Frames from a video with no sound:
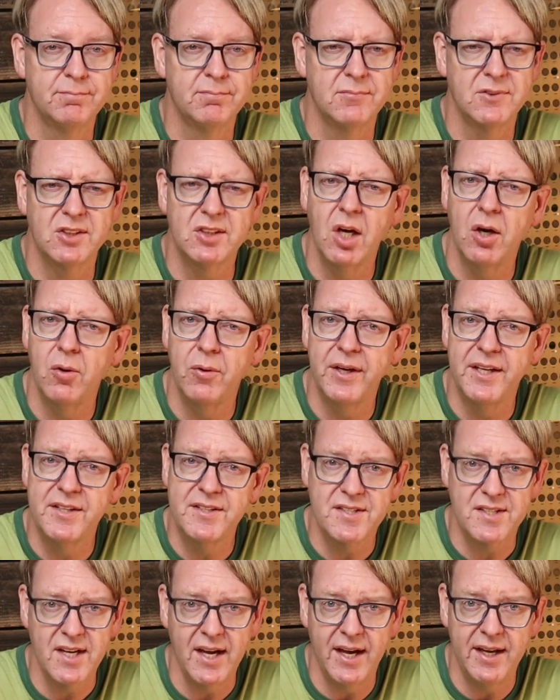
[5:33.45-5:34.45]
So,
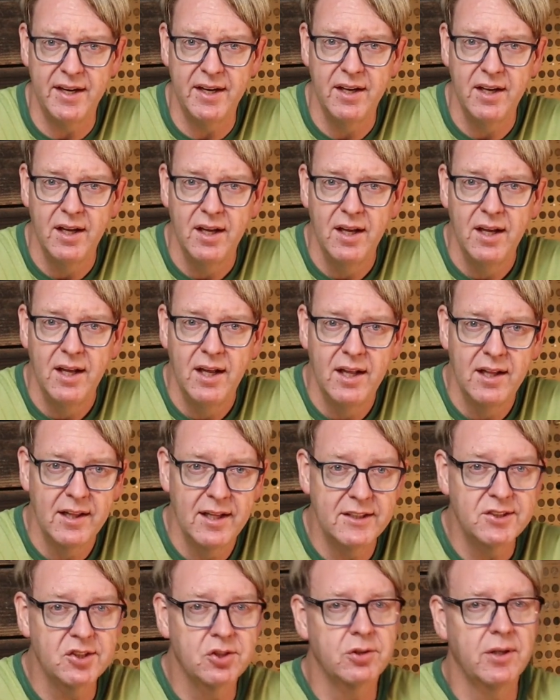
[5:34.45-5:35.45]
instead,
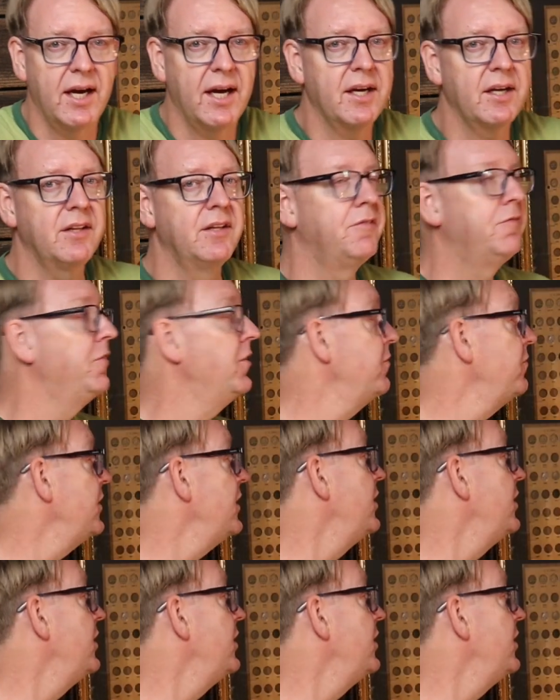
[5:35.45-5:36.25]
let's track the 50